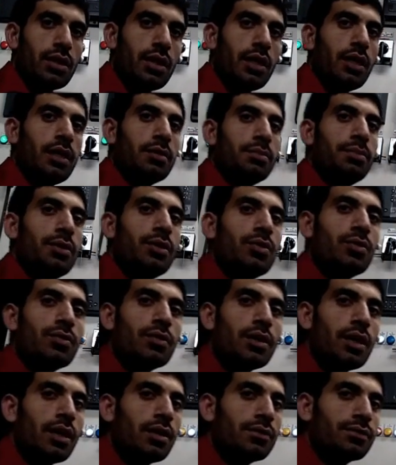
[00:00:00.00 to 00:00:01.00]
and blue
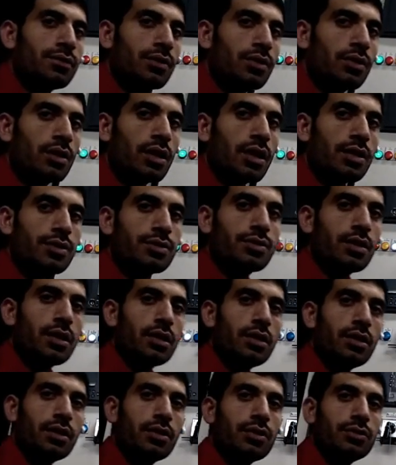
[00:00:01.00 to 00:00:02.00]
wire for
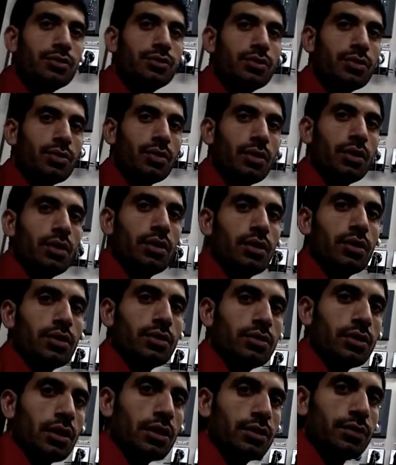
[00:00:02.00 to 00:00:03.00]
auxiliary control.
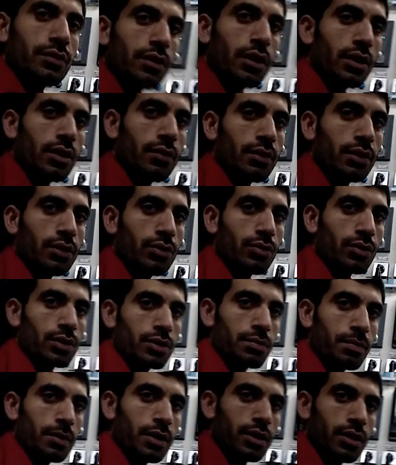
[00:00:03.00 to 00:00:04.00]
That's why I want to
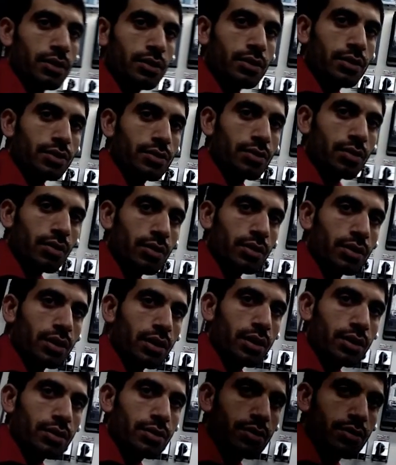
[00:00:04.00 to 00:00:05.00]
explain these all
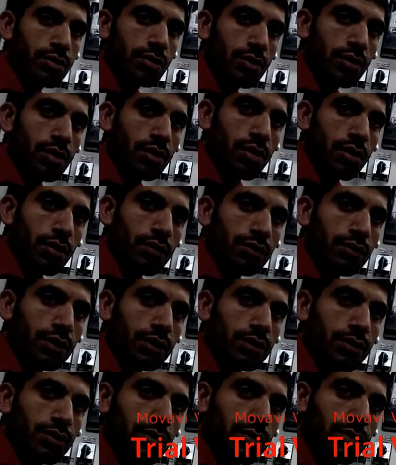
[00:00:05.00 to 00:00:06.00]
things
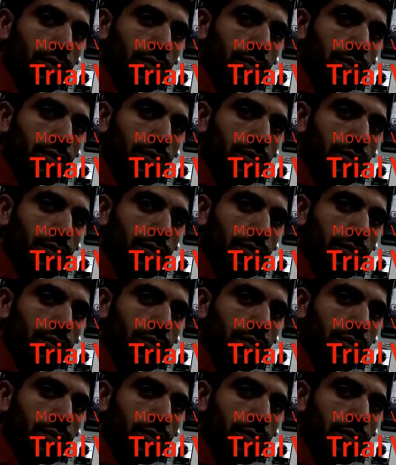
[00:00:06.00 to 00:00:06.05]
with